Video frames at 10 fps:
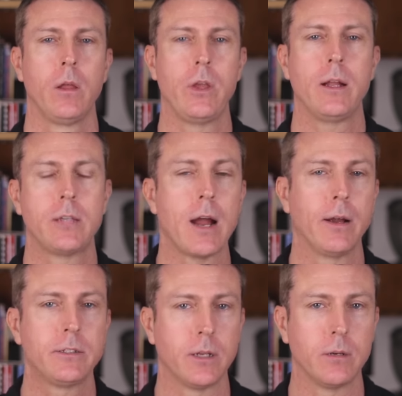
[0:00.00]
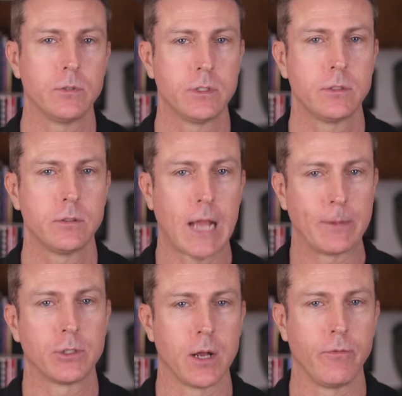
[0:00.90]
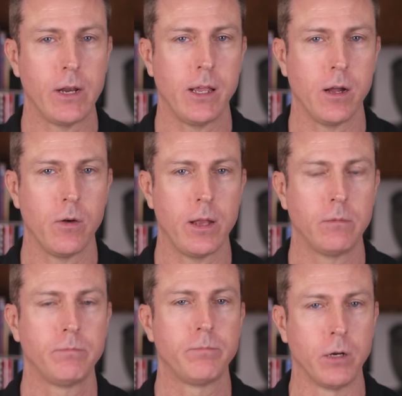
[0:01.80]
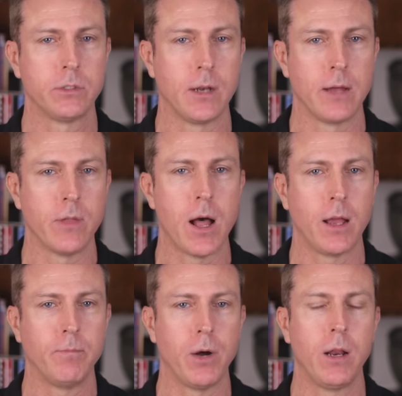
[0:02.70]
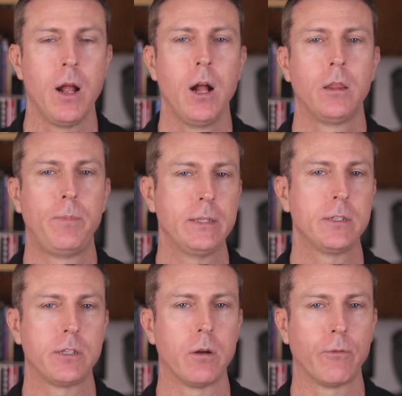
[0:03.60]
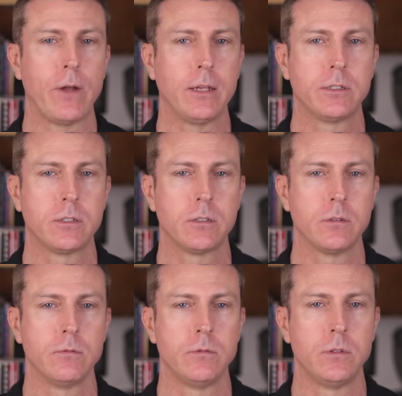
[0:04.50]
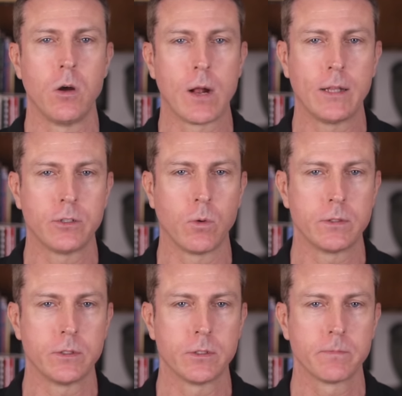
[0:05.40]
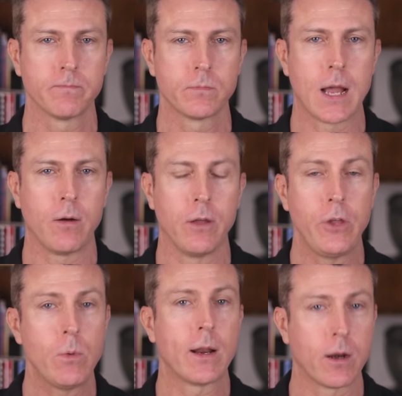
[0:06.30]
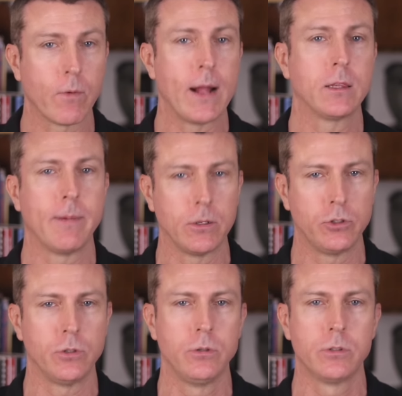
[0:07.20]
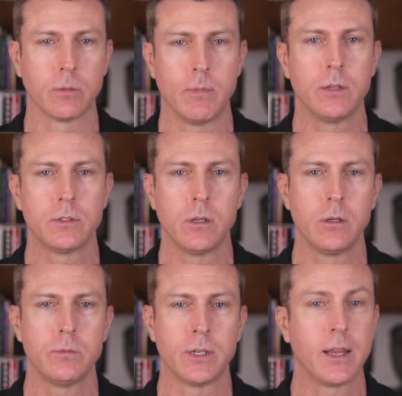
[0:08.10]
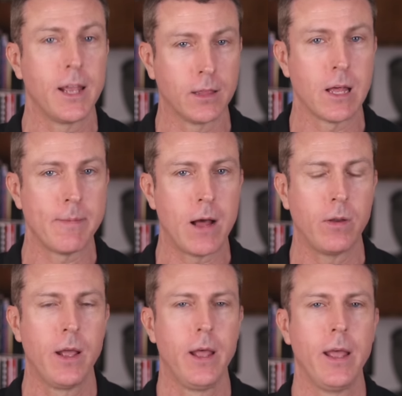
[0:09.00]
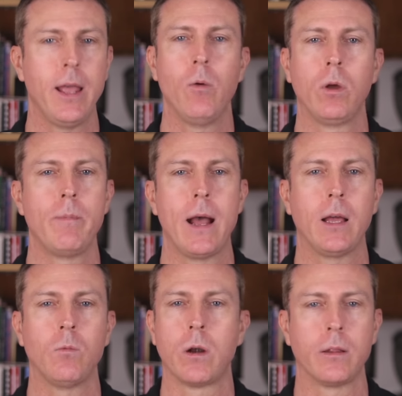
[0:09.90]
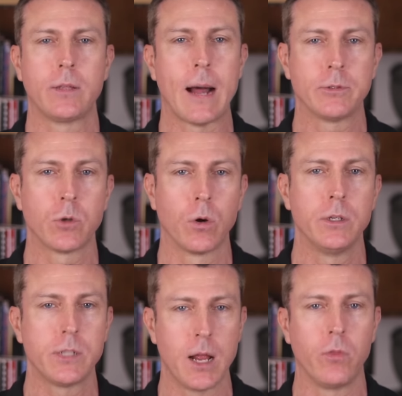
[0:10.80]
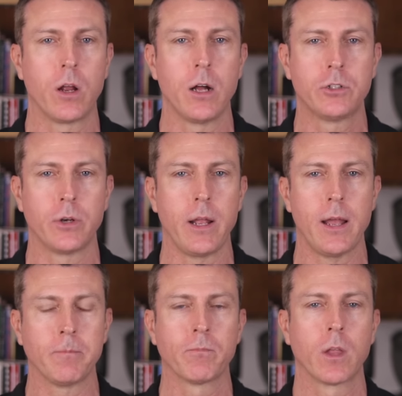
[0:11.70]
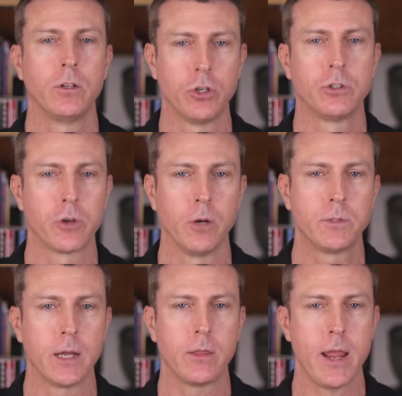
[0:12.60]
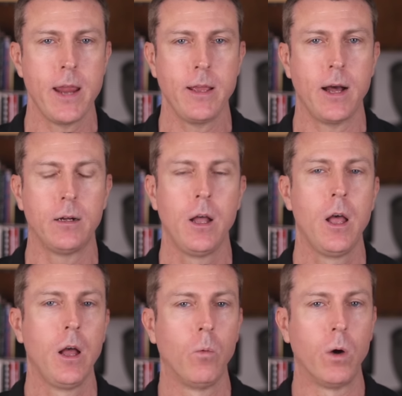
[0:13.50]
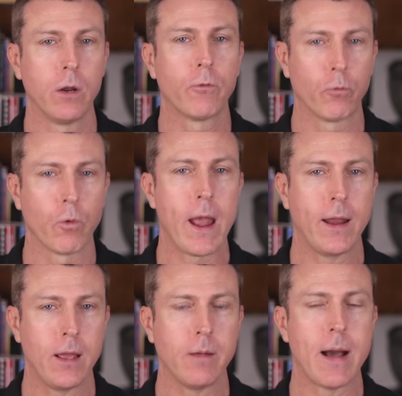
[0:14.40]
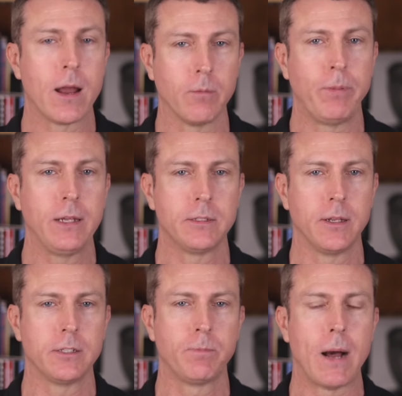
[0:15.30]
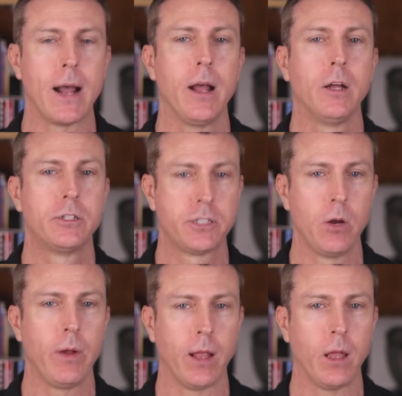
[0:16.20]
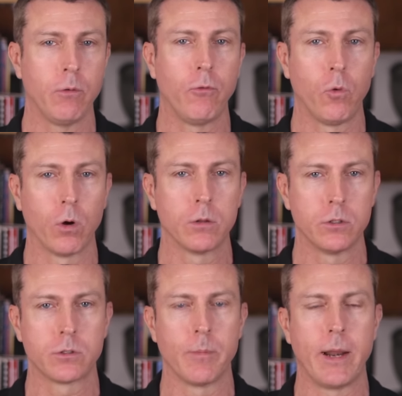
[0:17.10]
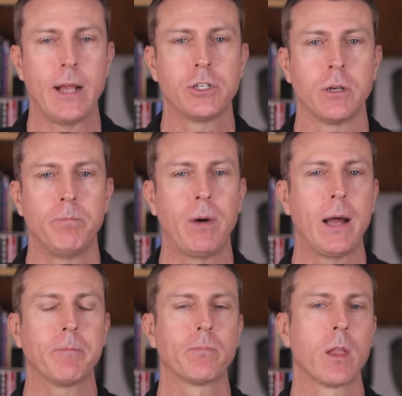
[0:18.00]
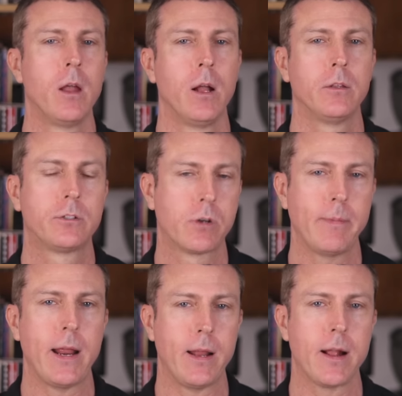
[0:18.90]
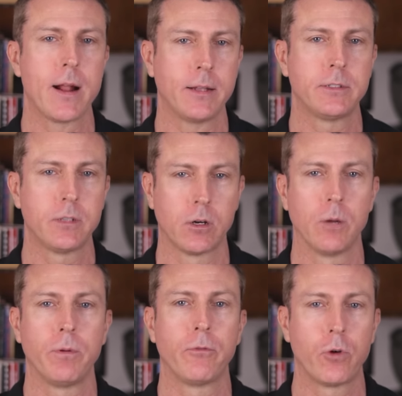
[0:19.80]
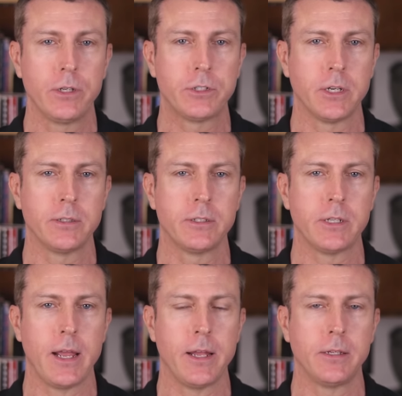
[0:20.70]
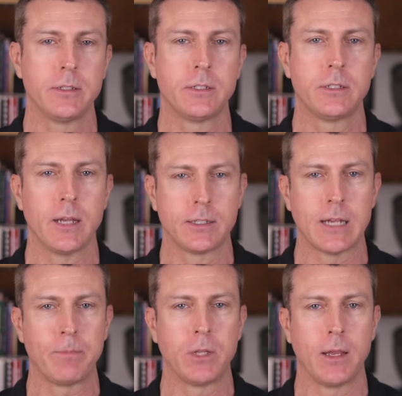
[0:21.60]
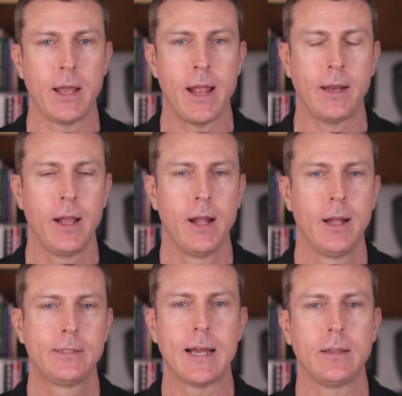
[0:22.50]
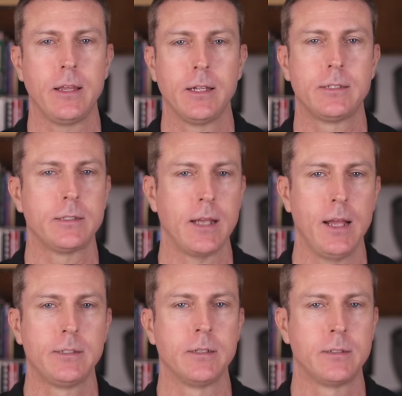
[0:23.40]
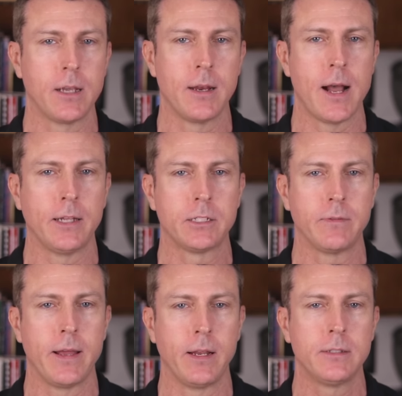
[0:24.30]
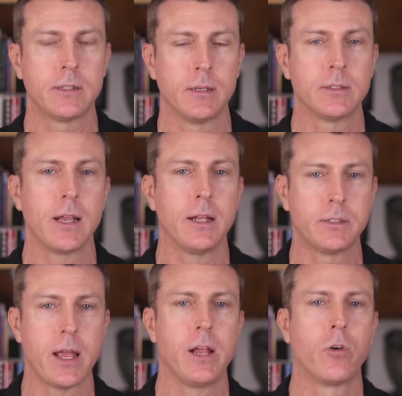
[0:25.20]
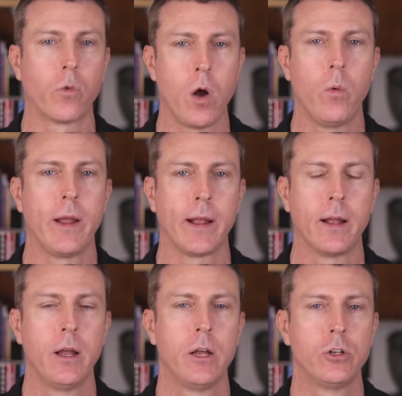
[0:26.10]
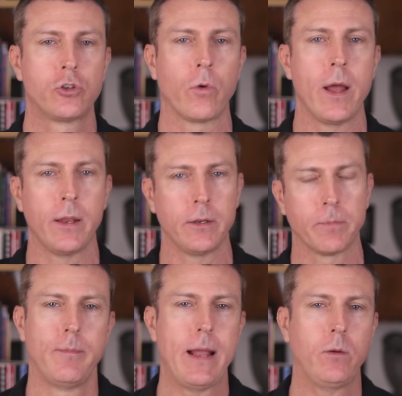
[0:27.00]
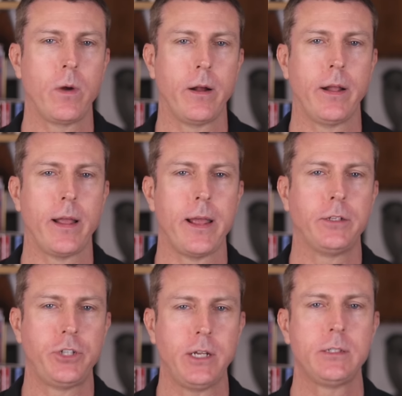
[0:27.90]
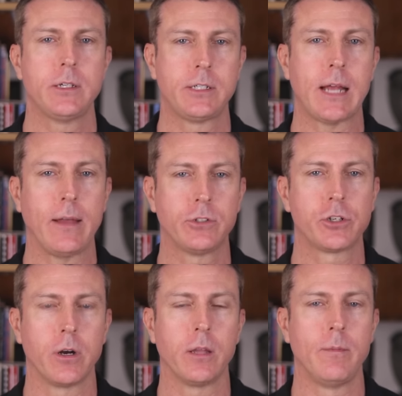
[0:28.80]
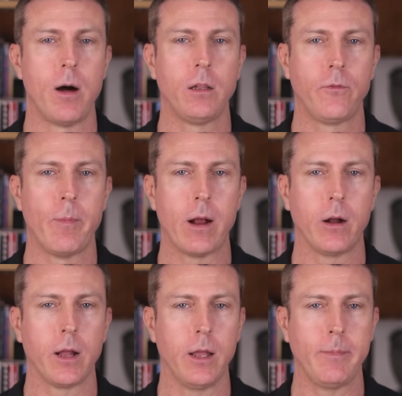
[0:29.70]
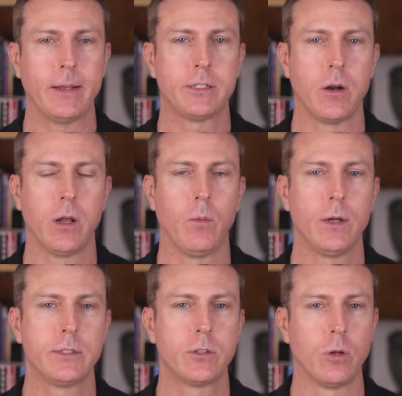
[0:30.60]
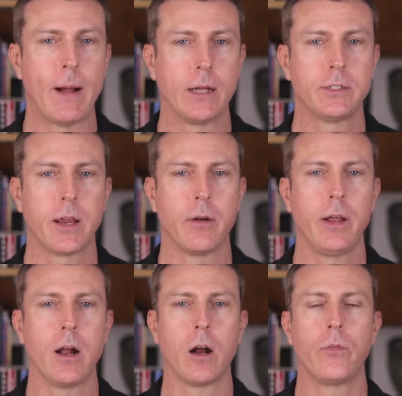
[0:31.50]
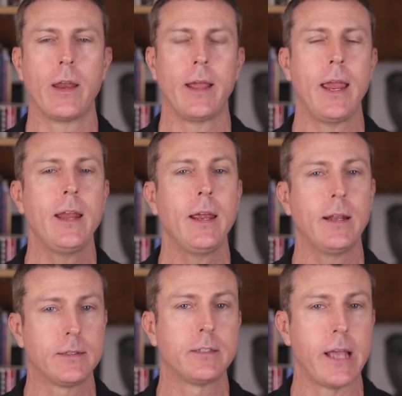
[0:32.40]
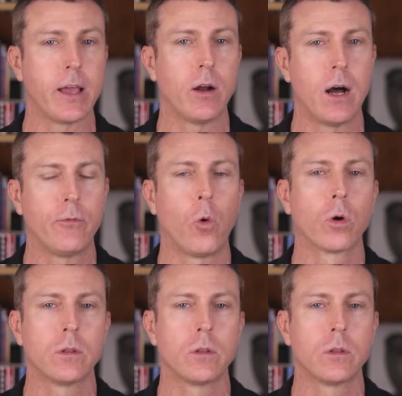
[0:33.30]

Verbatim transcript: The entire incident was captured on video and posted online, but the business owner faced no consequences. Now, if he went on a rant about Jews or Muslims and kicked them out, it would have been one of the top stories in the country, and Jewish groups like the A D L would have ran him out of business by suing him for discrimination. But discriminating against a group of Christians is accepted. And sadly, this isn't an isolated instance. It's a growing trend. A man wearing a Jesus Saves shirt in the Mall of America in Minnesota was told by a security guard that he needed to take it off or